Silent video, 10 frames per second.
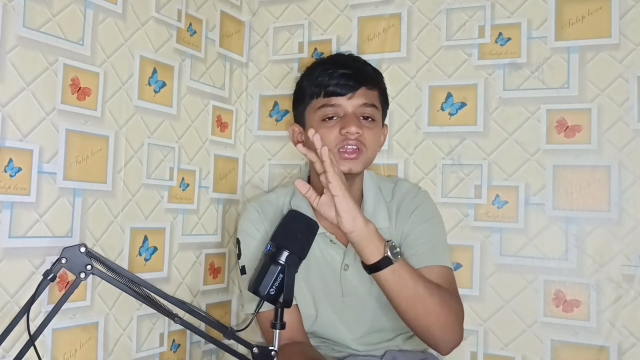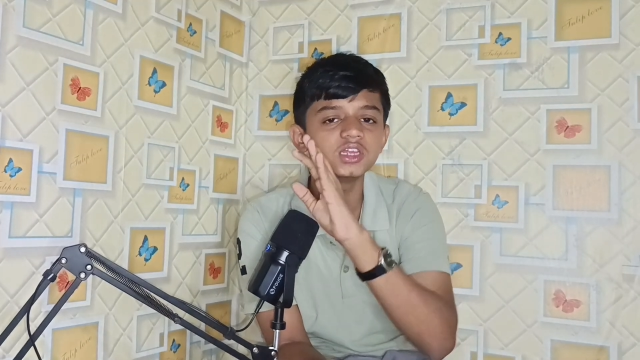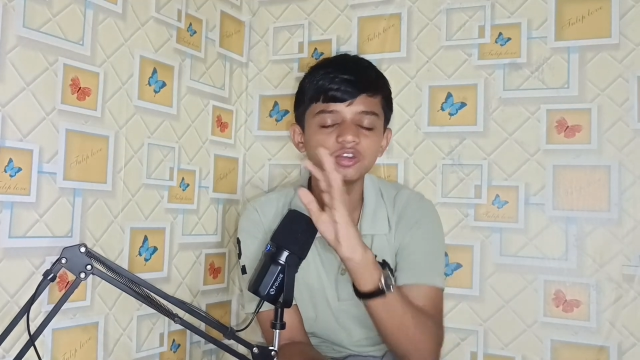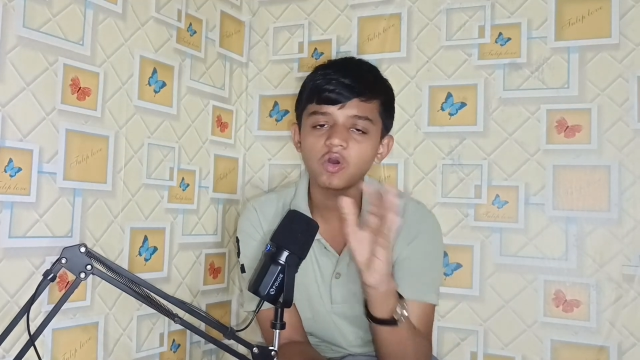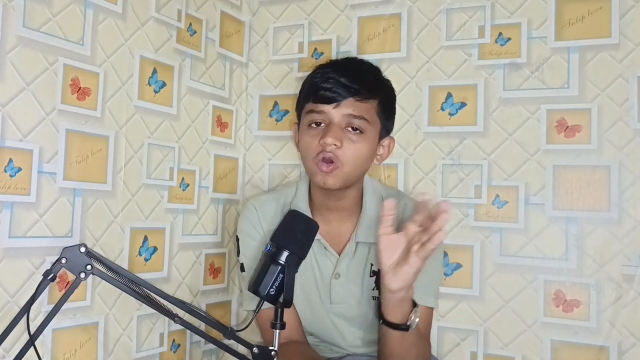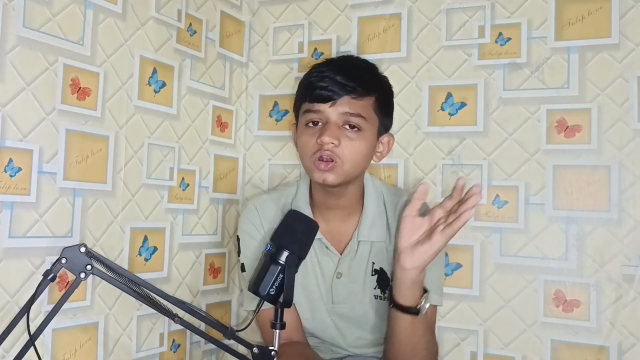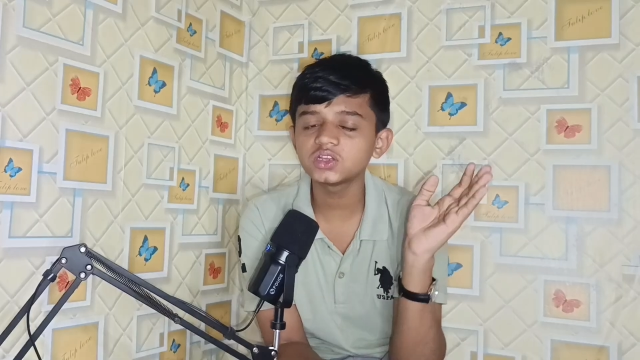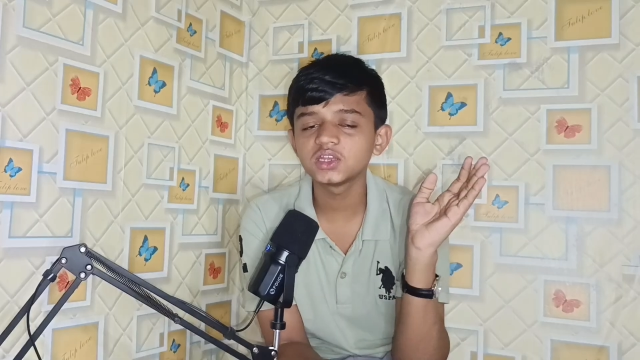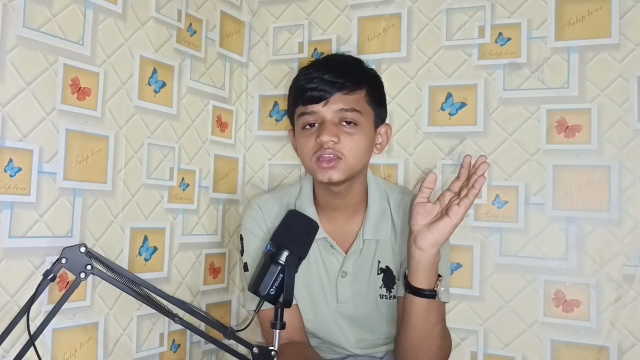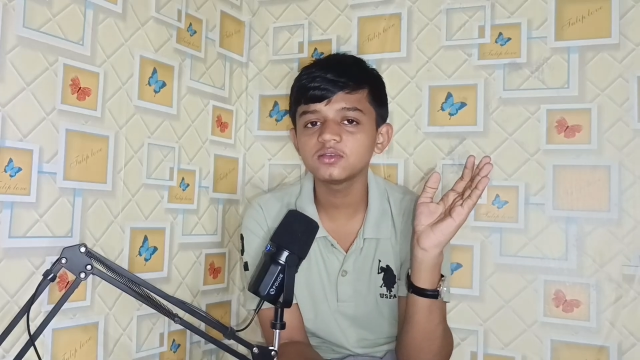these all
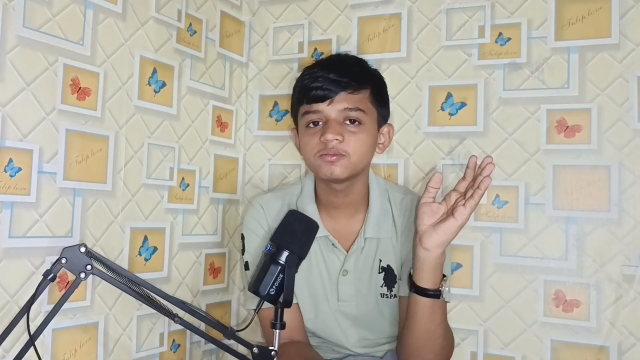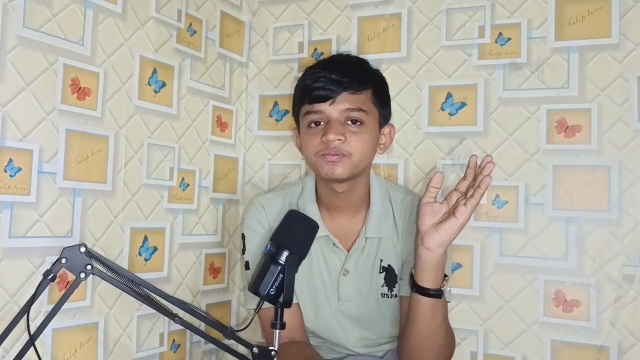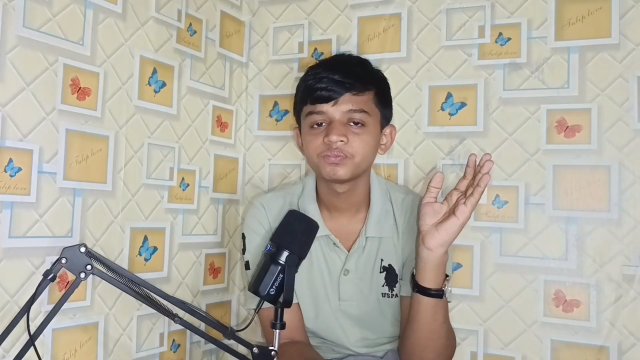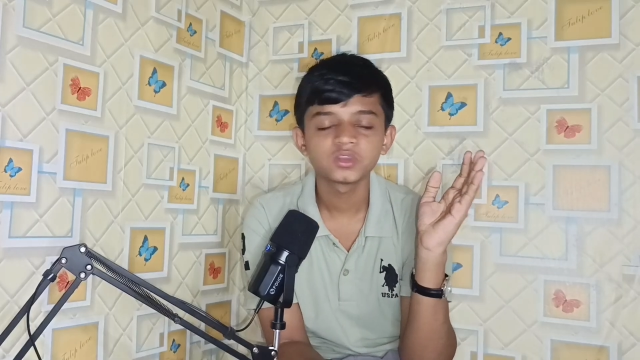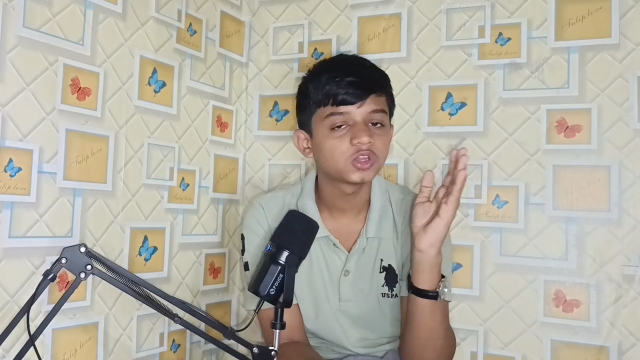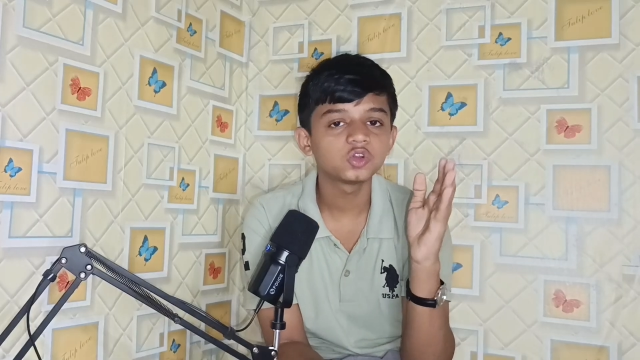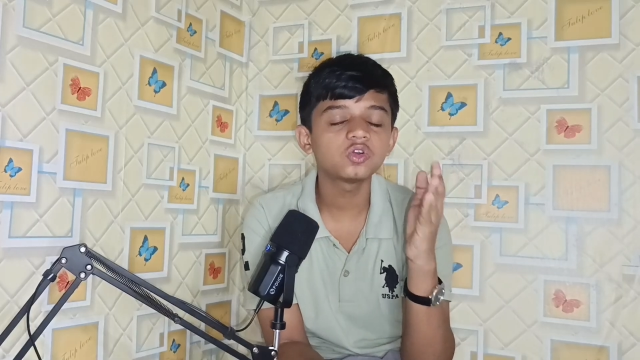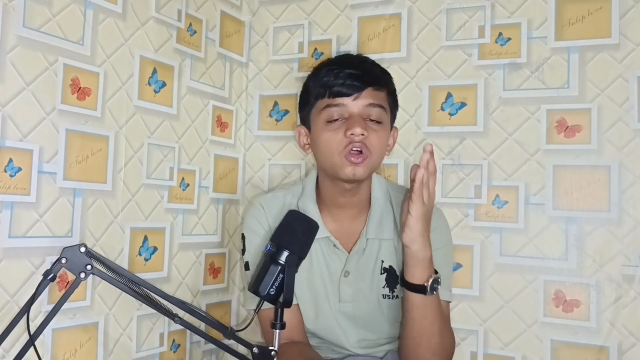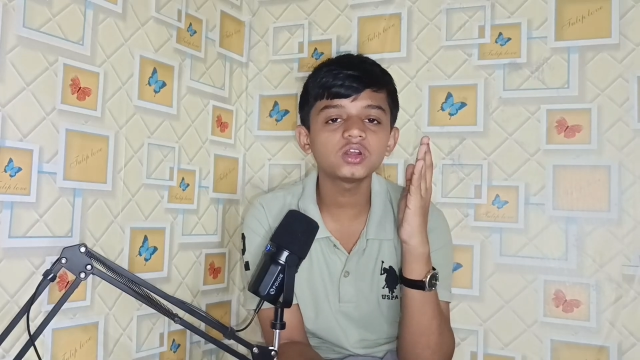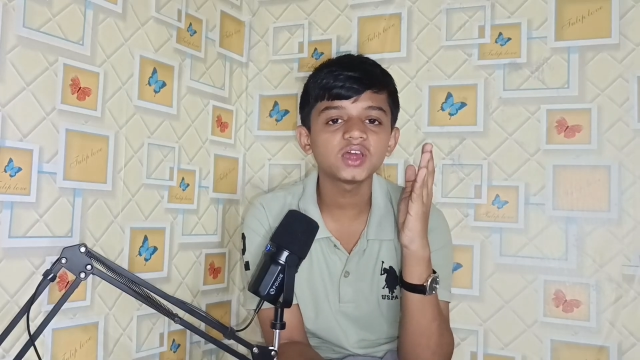things do
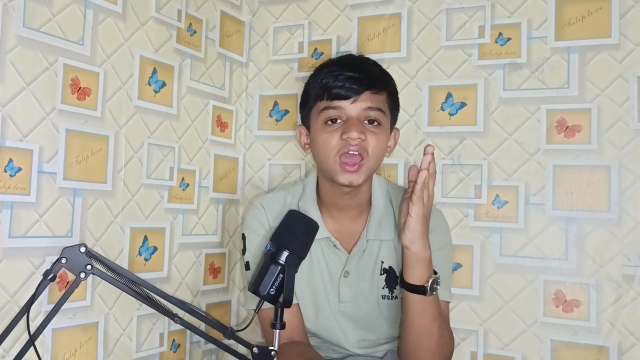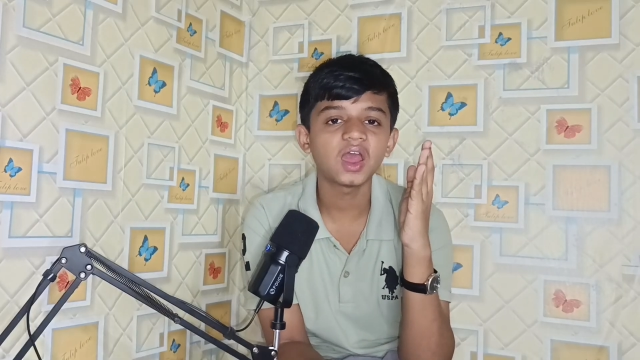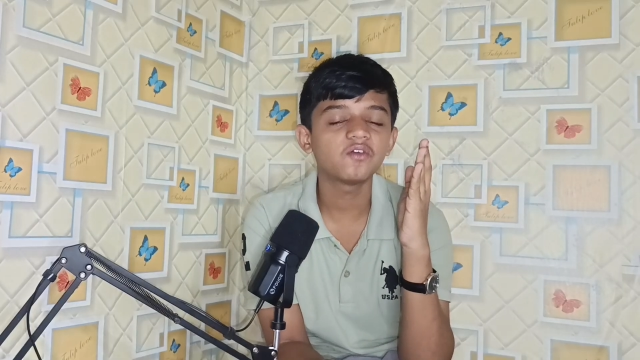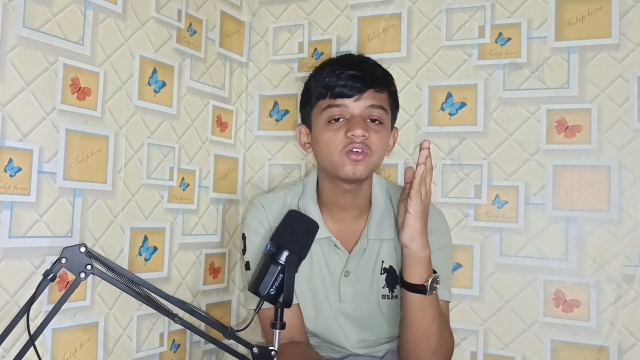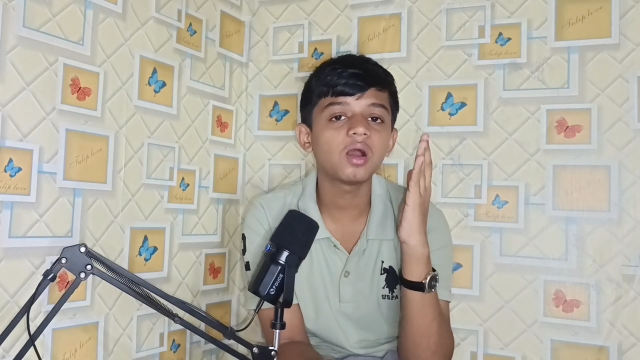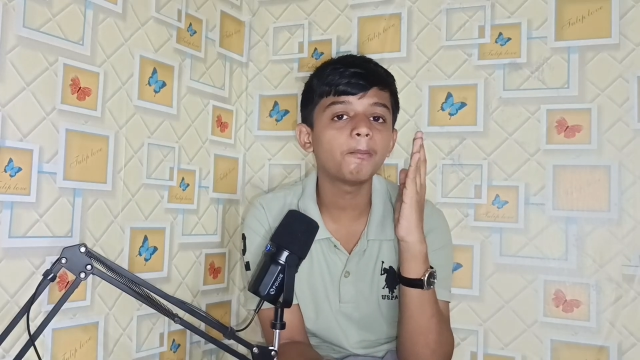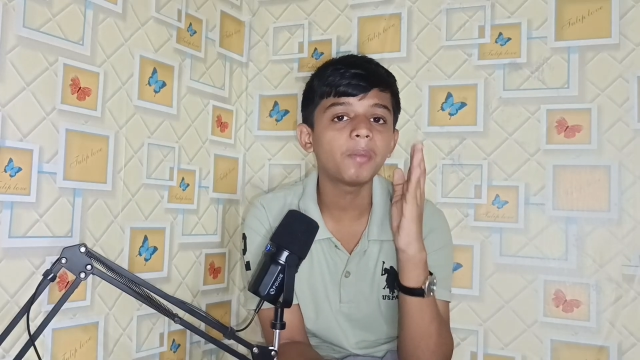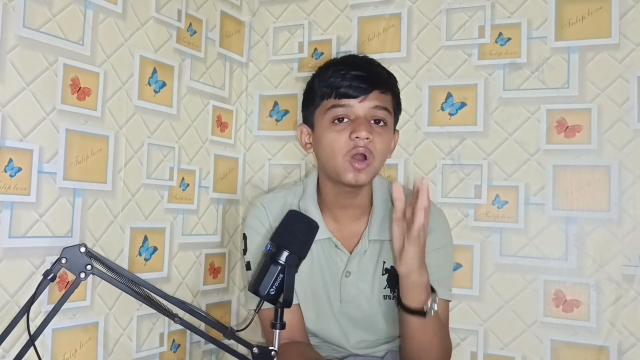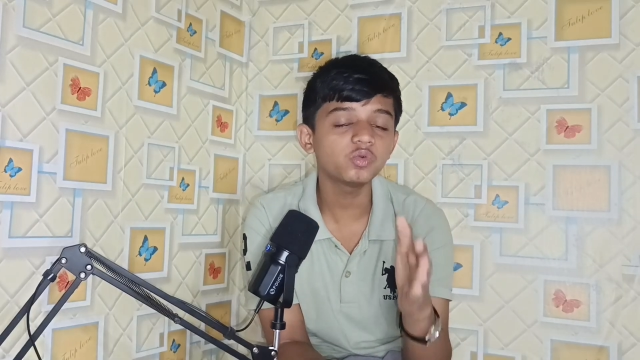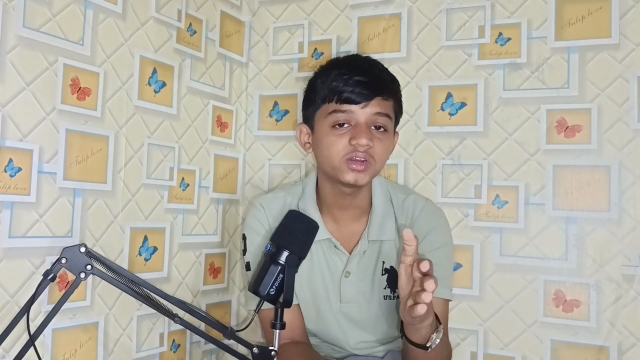not have a
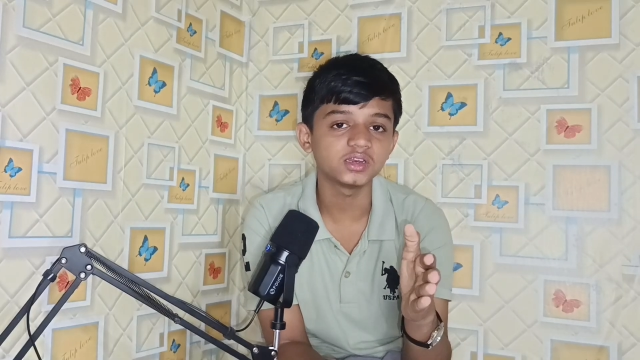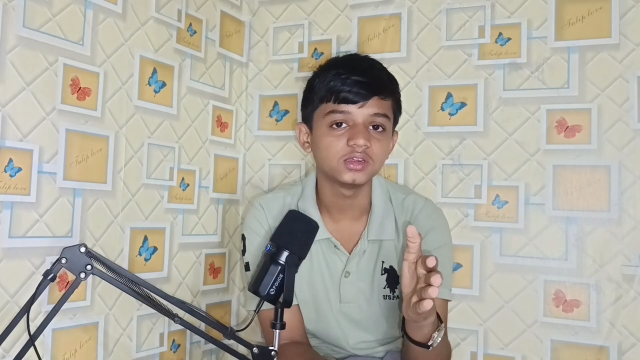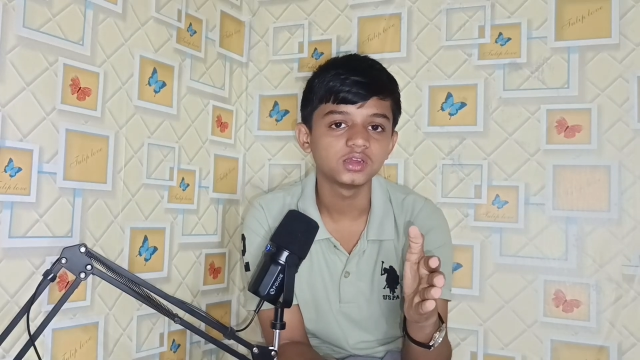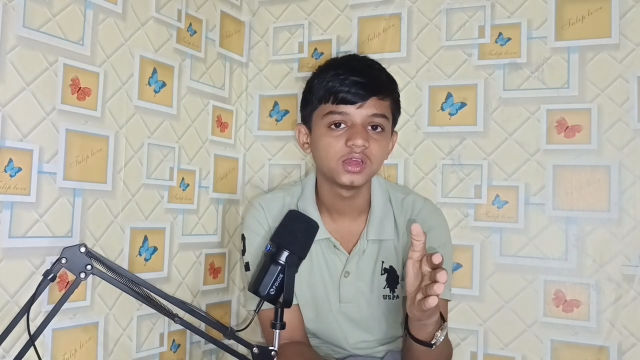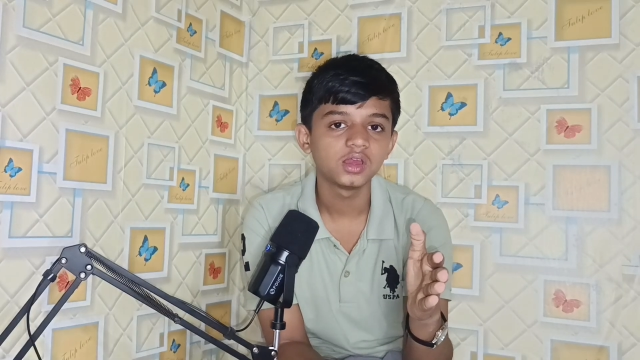boundary.